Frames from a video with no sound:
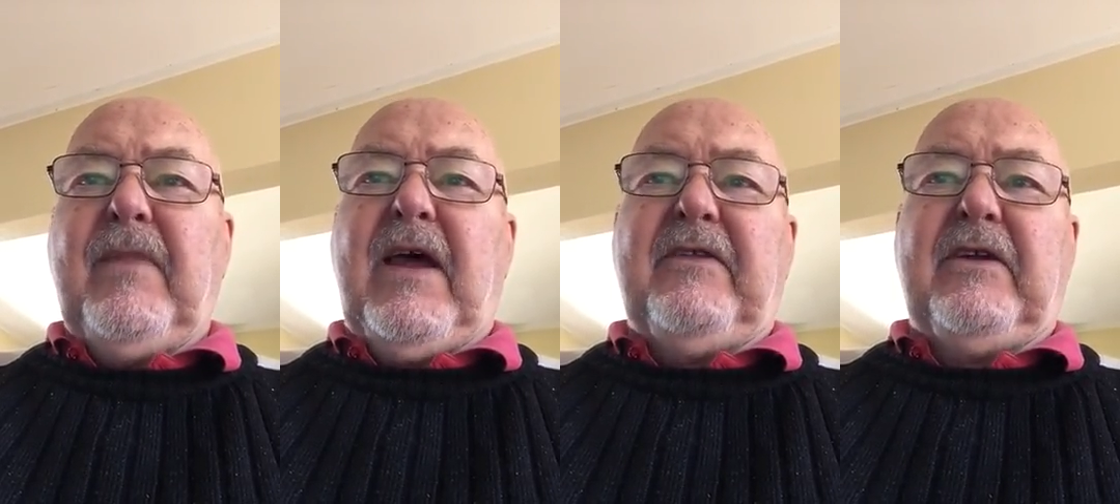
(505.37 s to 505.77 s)

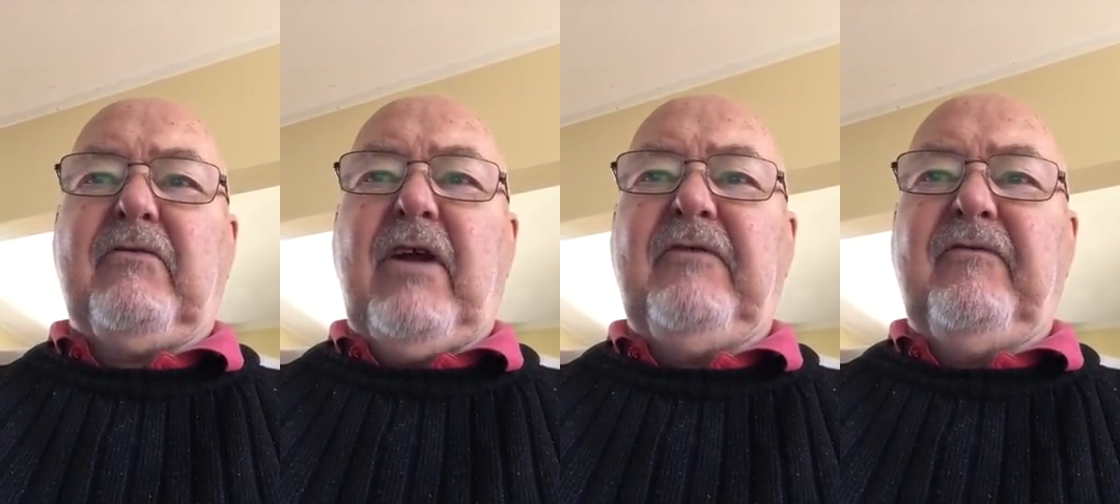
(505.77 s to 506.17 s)
Are they
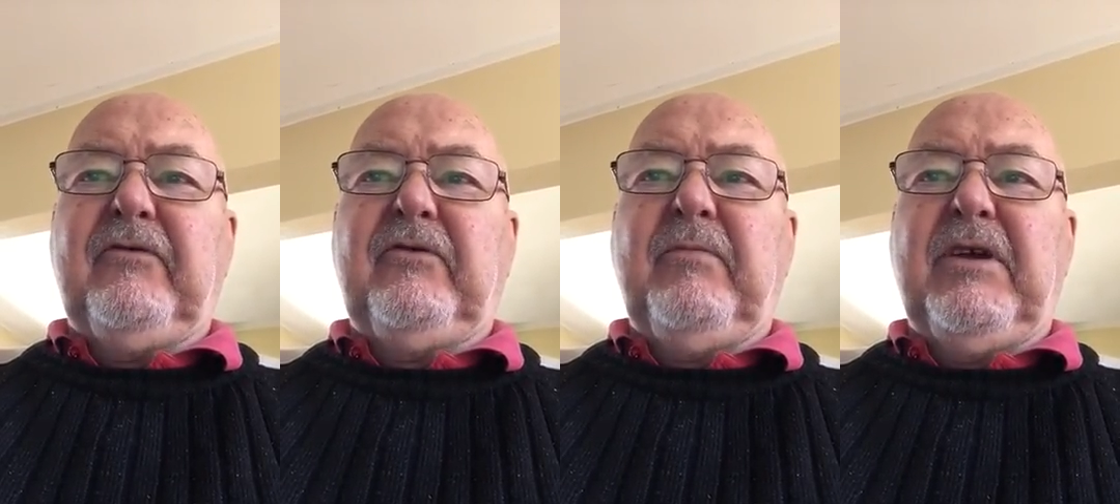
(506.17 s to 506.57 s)
grateful
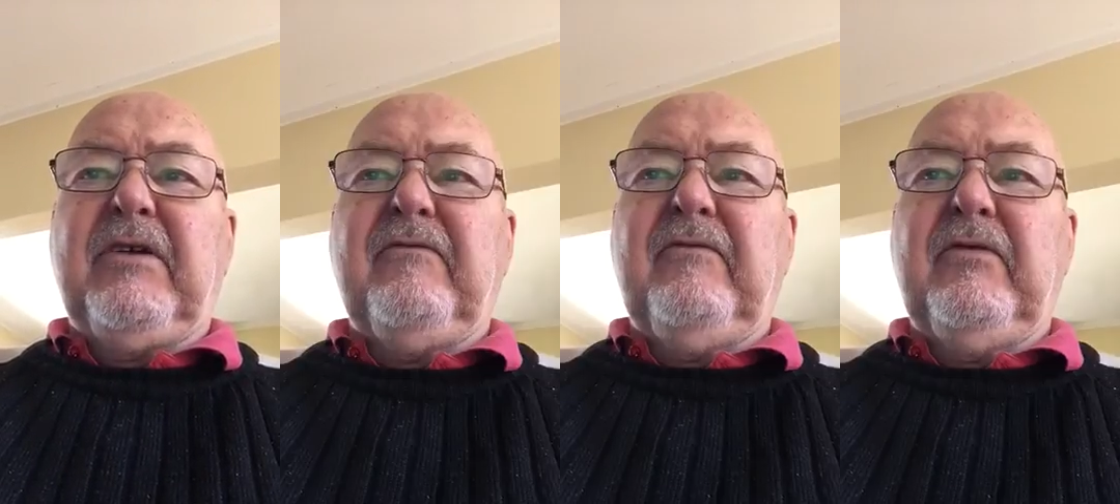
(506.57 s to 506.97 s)
to be
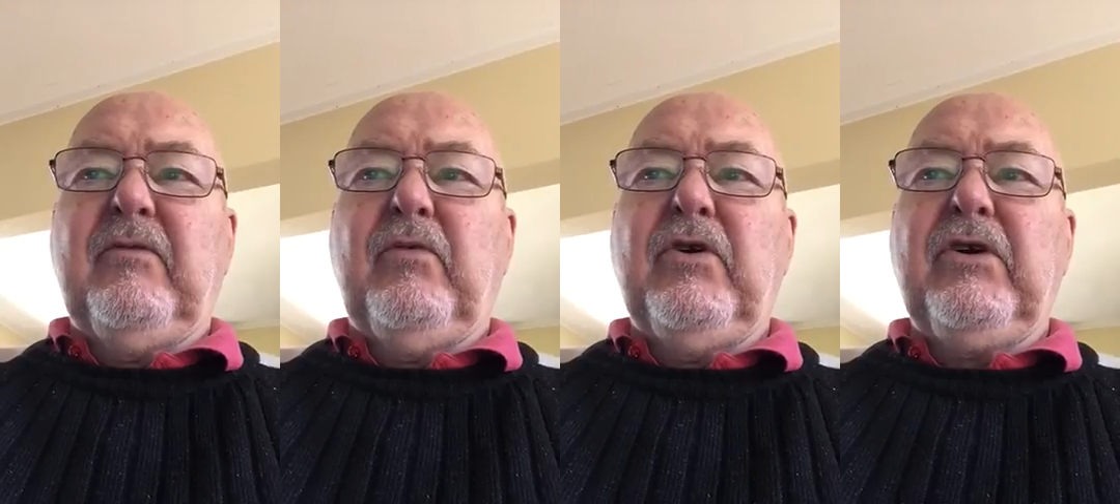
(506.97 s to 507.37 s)
given the
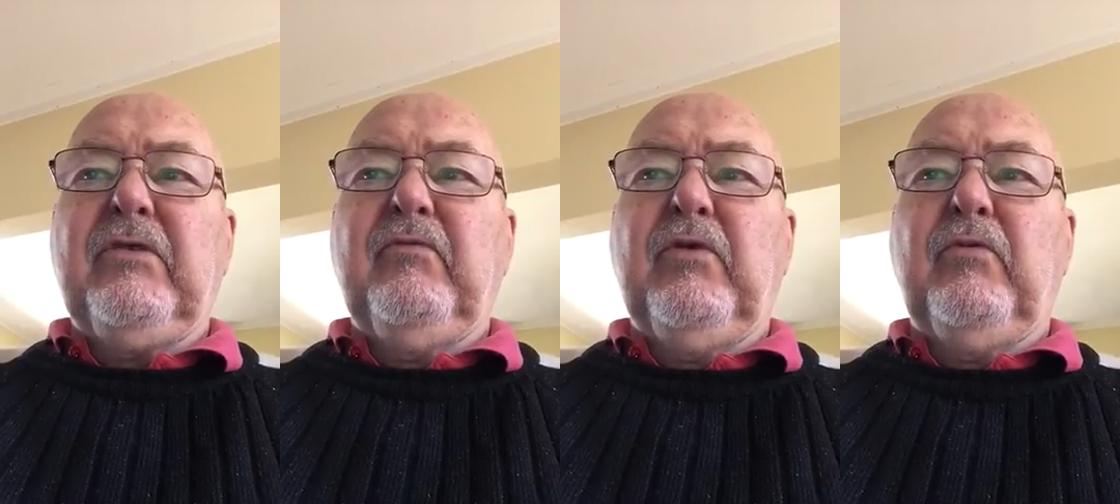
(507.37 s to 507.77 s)
work
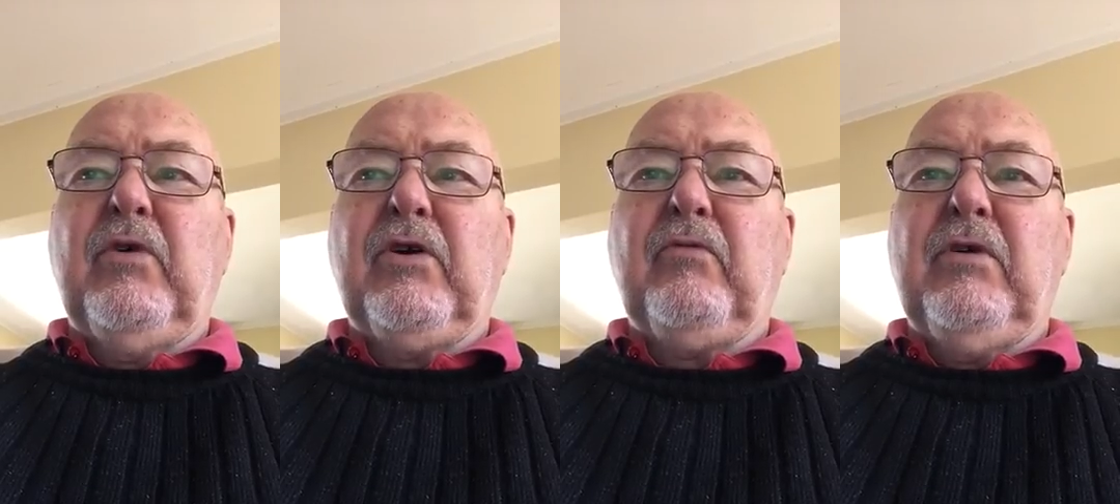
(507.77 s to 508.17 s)
and will
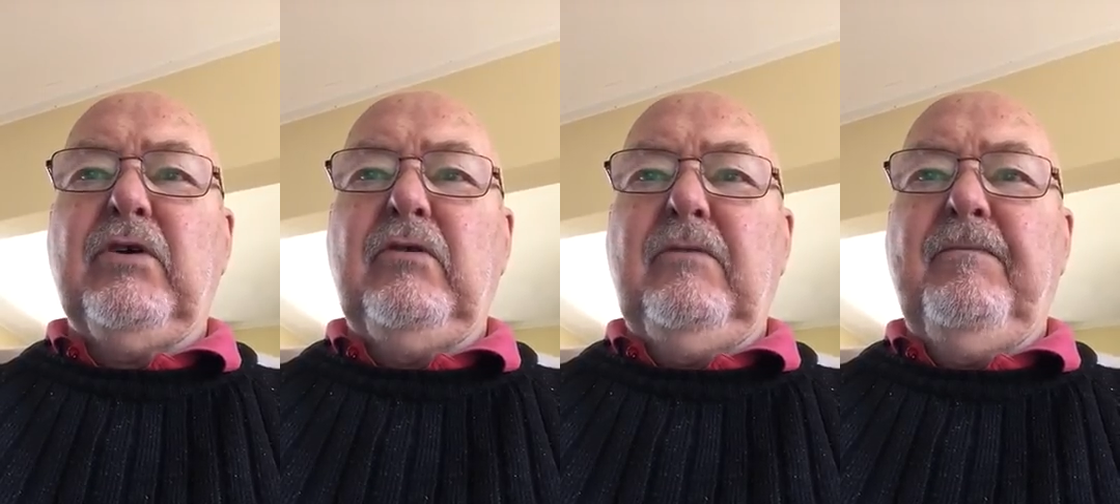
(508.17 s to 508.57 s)
work
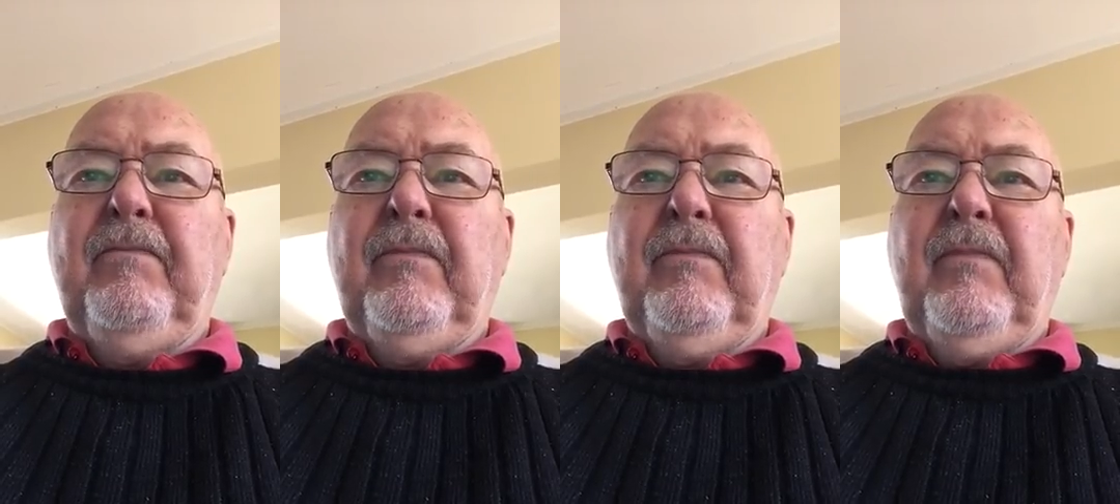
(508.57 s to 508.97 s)
well?
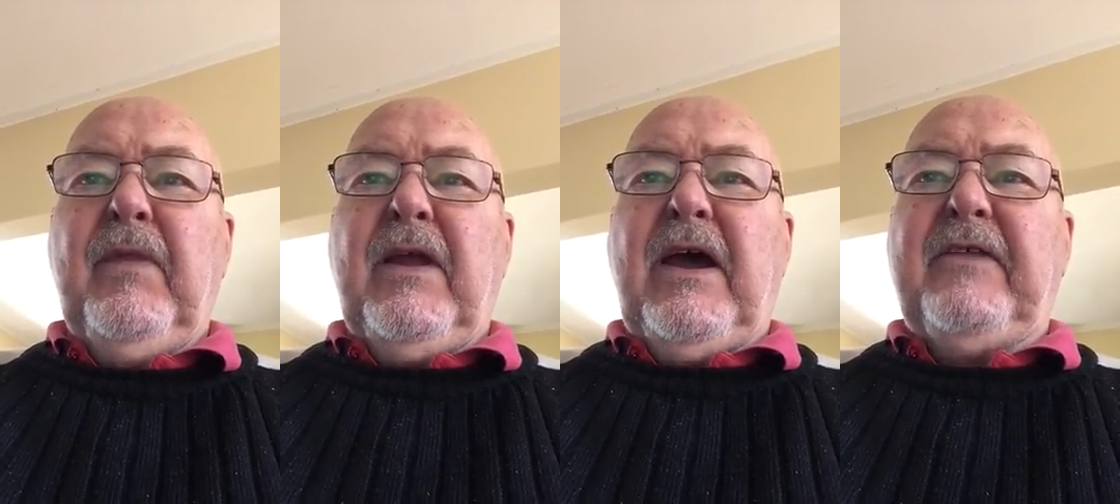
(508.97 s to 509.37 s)

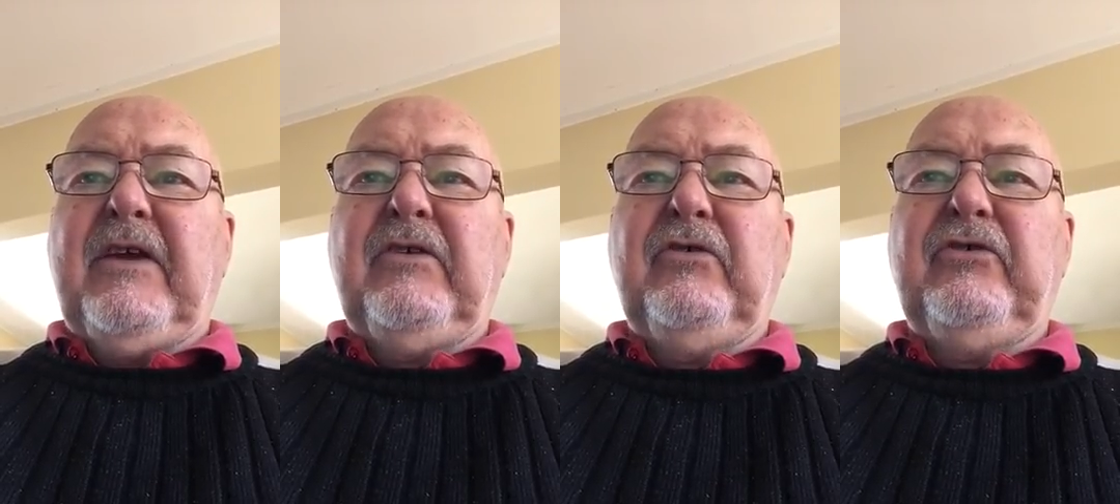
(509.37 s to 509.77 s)
Are
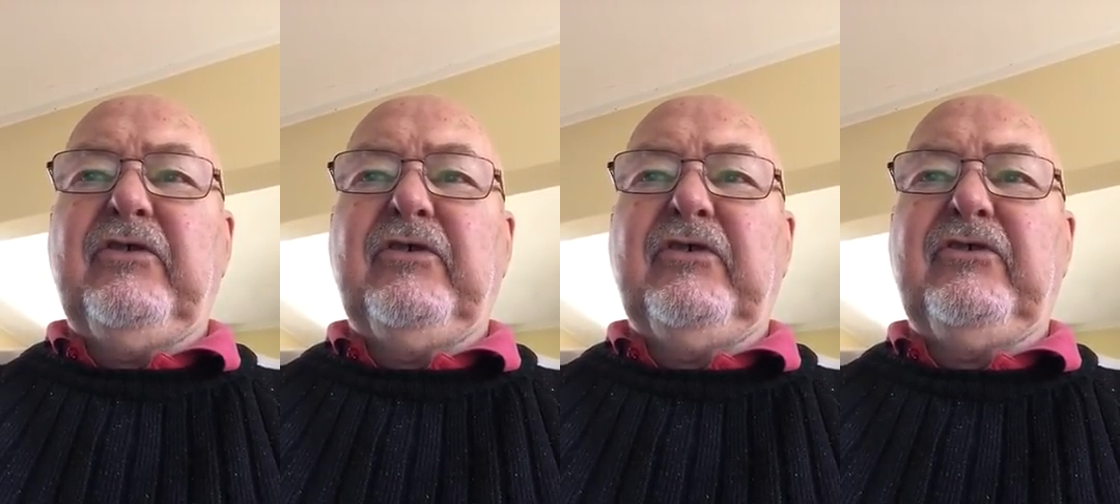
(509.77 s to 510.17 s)
they
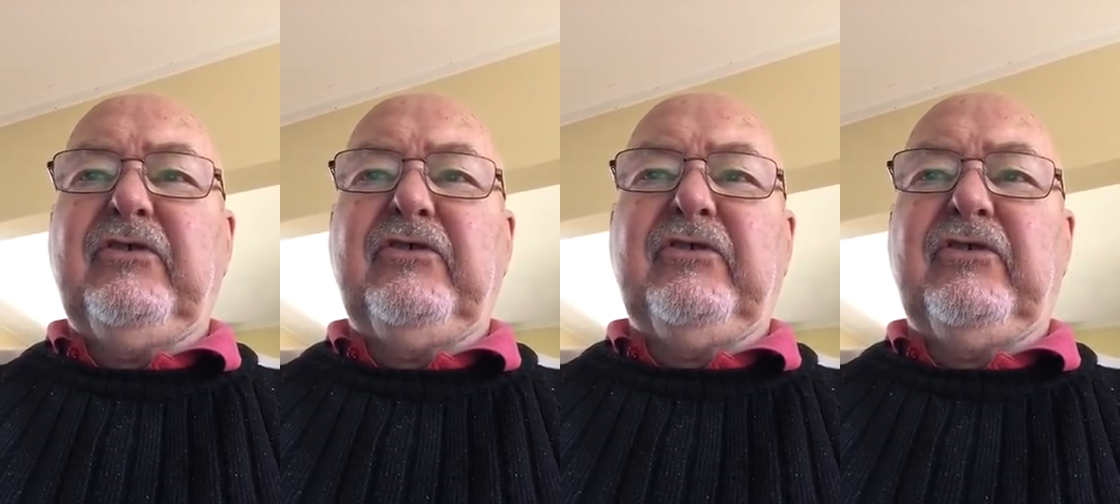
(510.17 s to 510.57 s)
using this
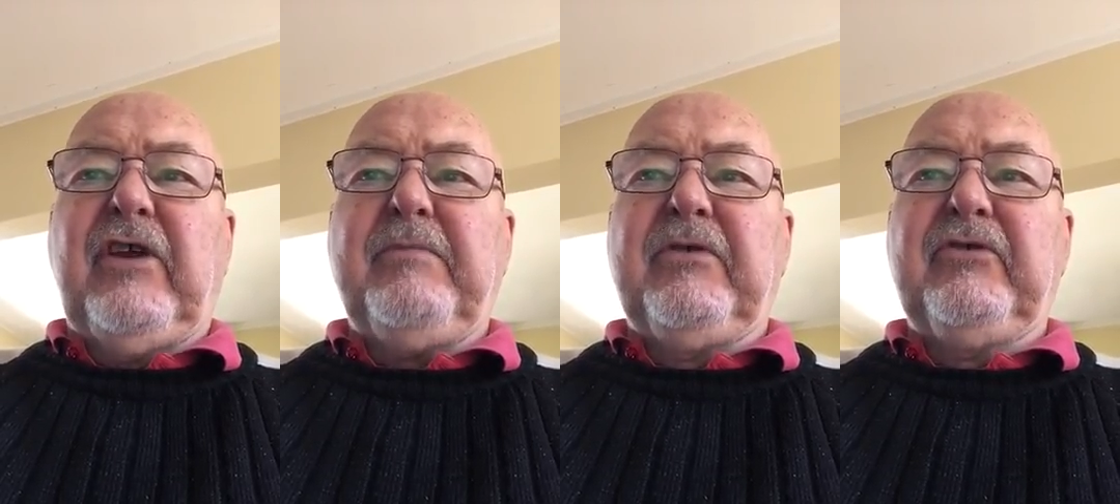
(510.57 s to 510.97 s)
as a
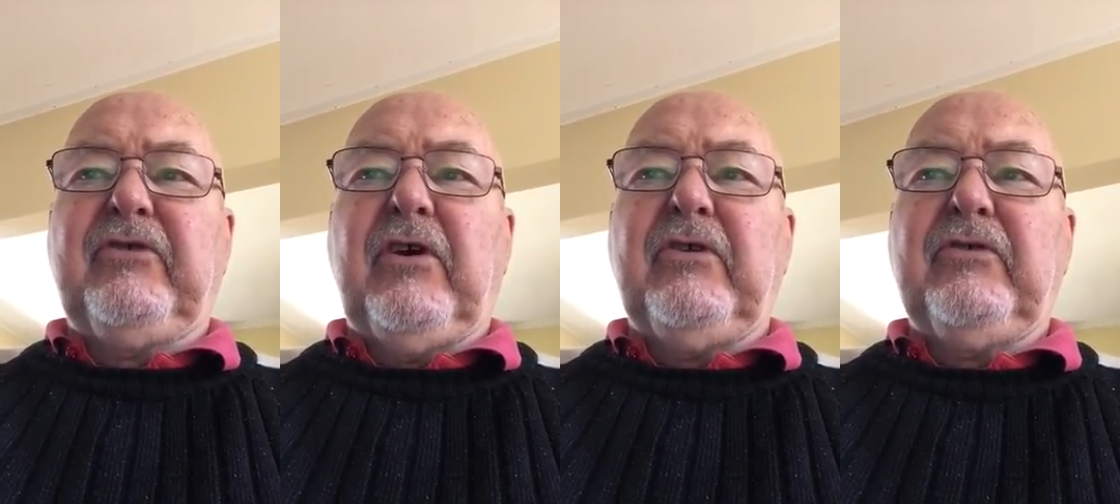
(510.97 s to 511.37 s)
stepping
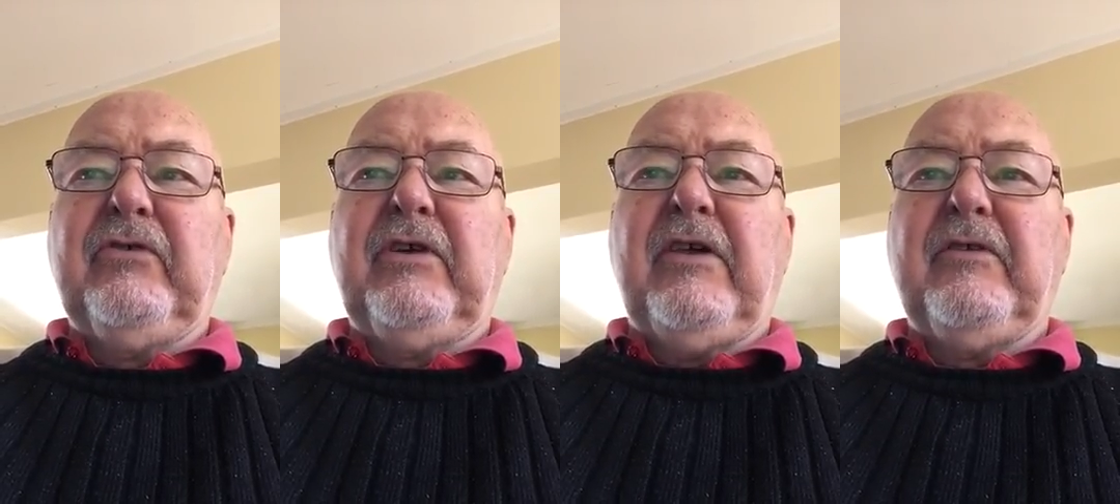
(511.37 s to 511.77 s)
stone
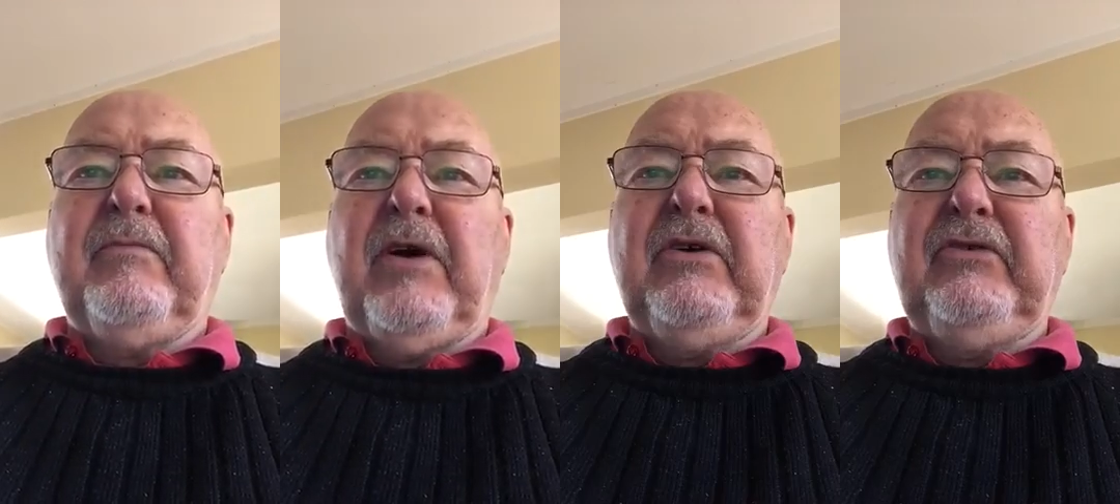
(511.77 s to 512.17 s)
to another
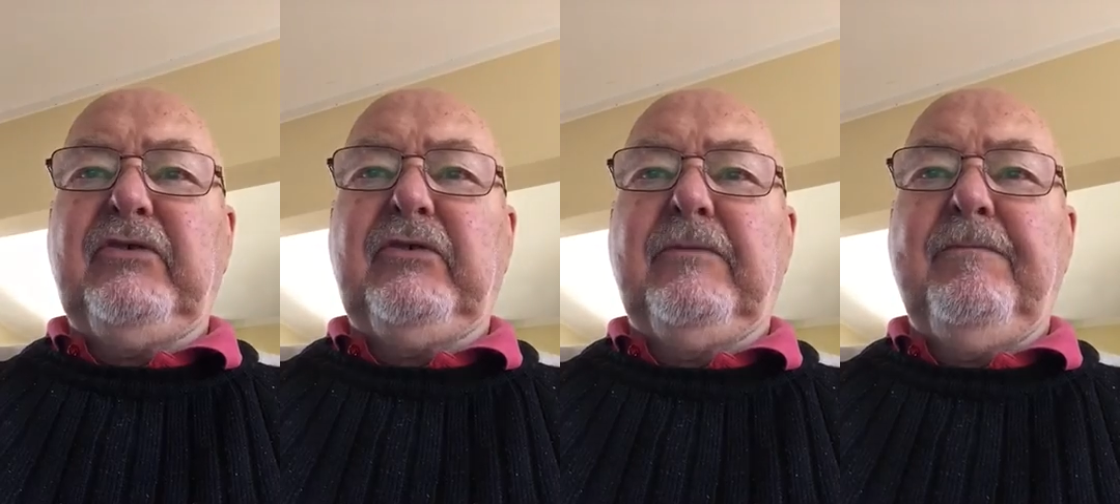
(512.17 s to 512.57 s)
post?